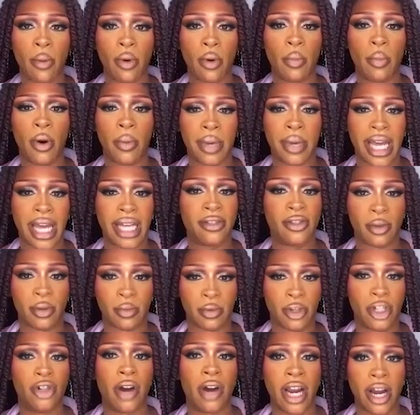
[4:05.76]
I will put my
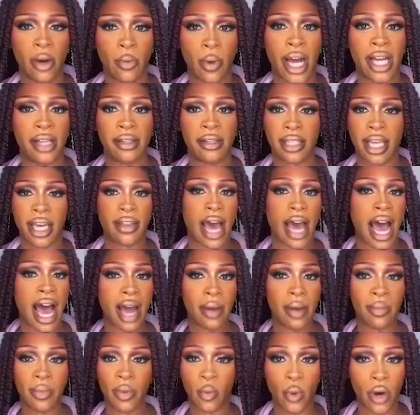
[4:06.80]
hands up straight away and say that
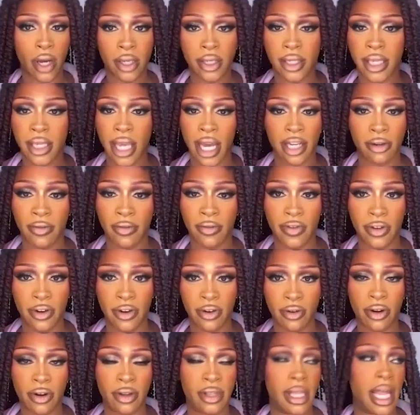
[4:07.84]
I am the worst texter of
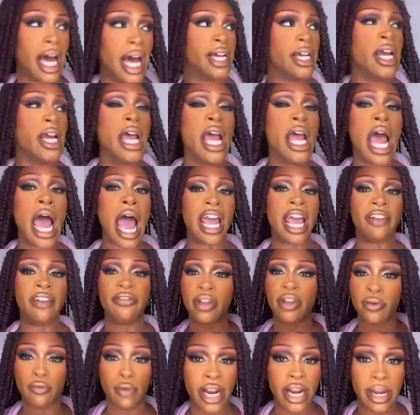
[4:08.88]
the group. Like,
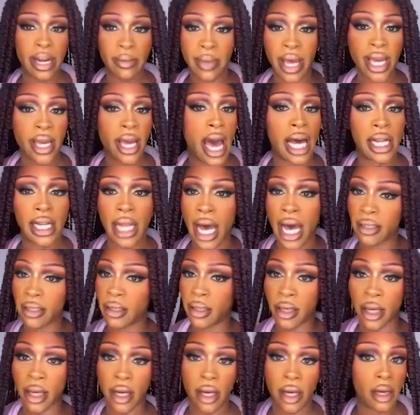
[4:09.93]
if you ring me, I'll
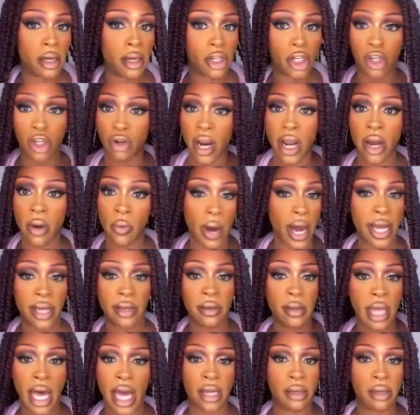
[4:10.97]
answer straight
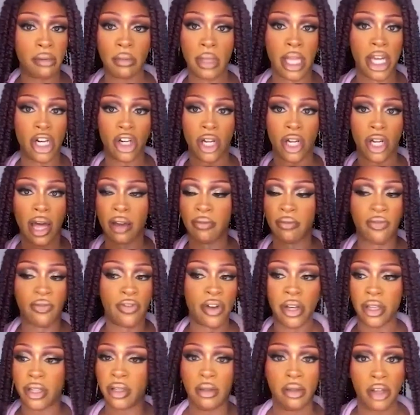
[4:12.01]
away. Like, literally, like,
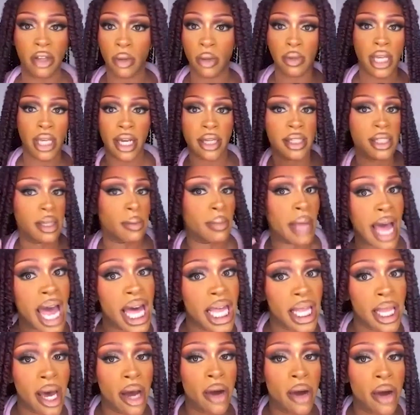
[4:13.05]
first 2 seconds, I'm like,
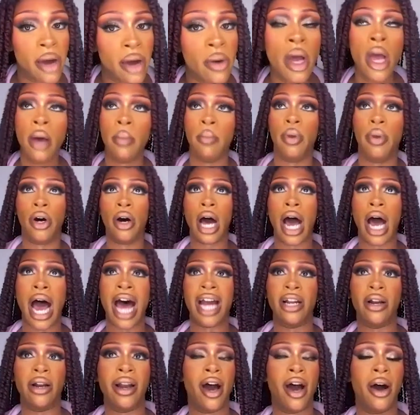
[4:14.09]
hello. But
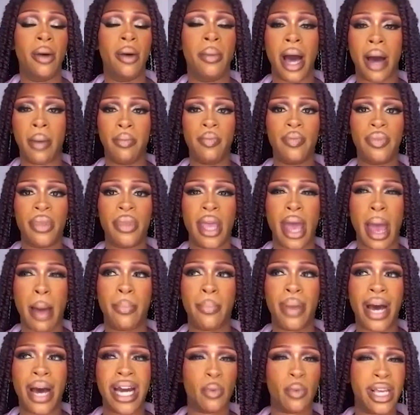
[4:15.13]
I don't know, I'm
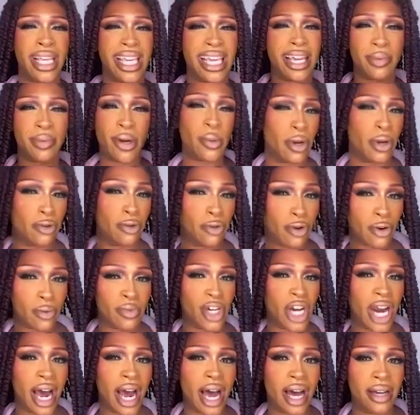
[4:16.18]
bad with keeping up with group
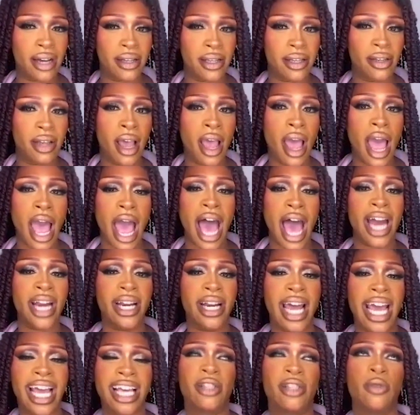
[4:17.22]
chats.
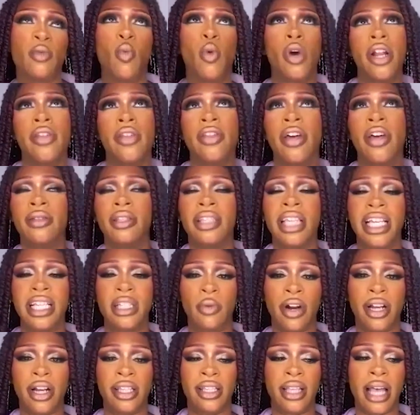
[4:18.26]
And it's one of those
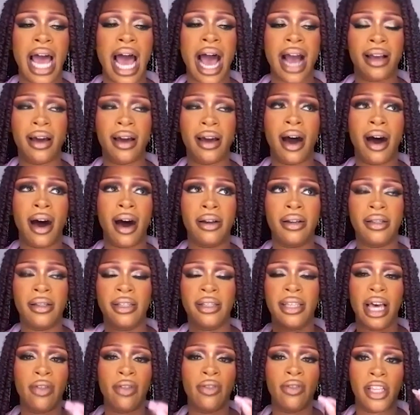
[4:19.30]
things where it's like, I can't
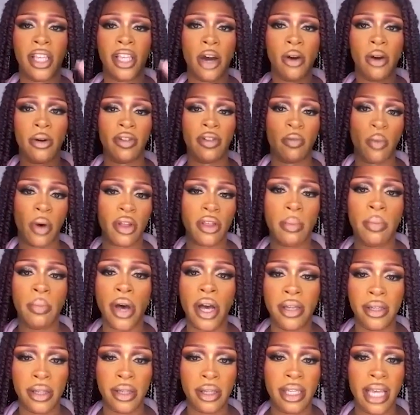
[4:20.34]
tell the tone of what the
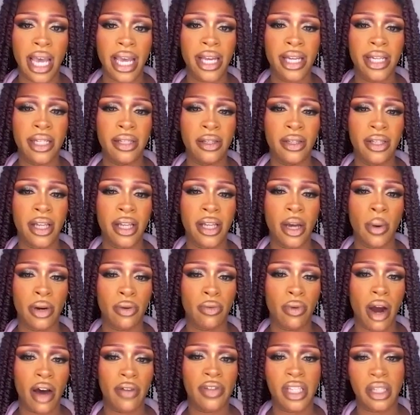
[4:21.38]
person's saying. So
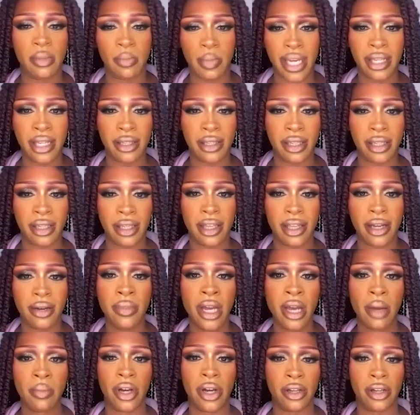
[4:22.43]
I'd rather speak to
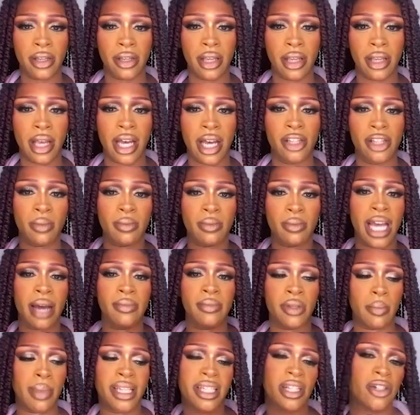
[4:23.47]
them, because, like,
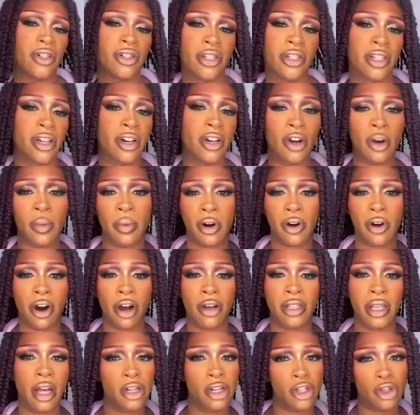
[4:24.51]
sometimes messages can come
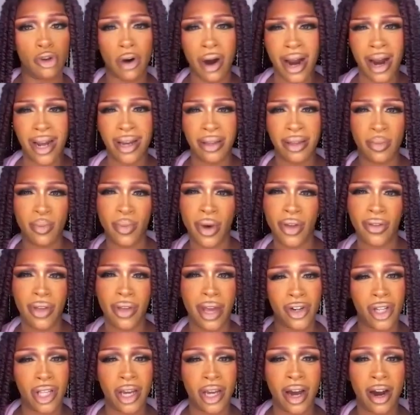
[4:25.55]
across a lot drier than what
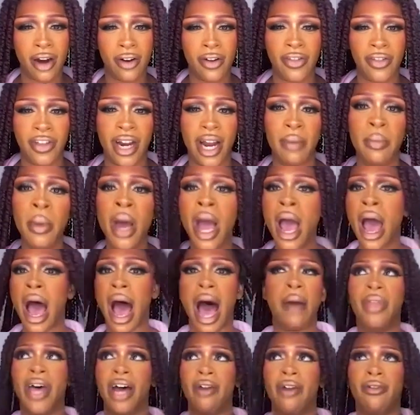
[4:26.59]
they actually are. And then
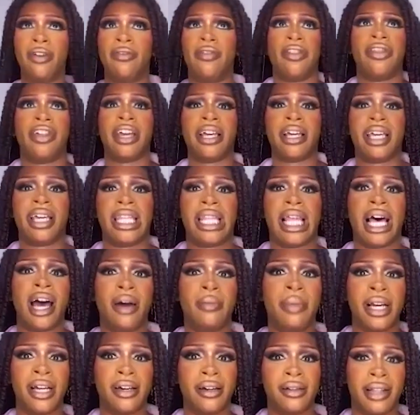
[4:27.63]
I'm there overthinking,
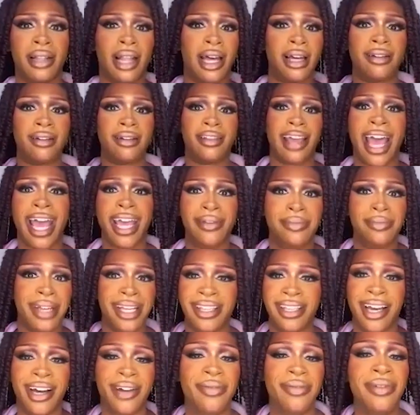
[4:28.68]
like, oh my God, like, do they hate me?
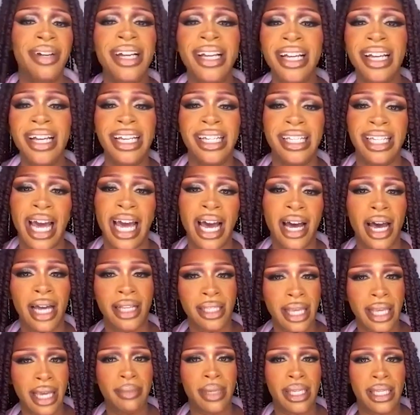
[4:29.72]
So yeah,
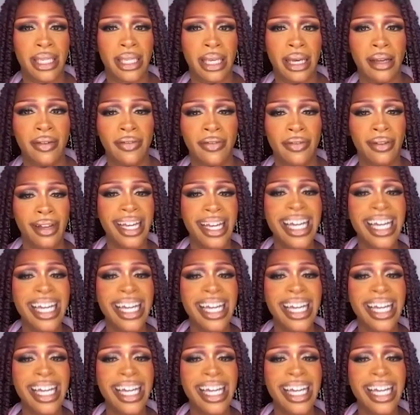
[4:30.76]
I'd say myself.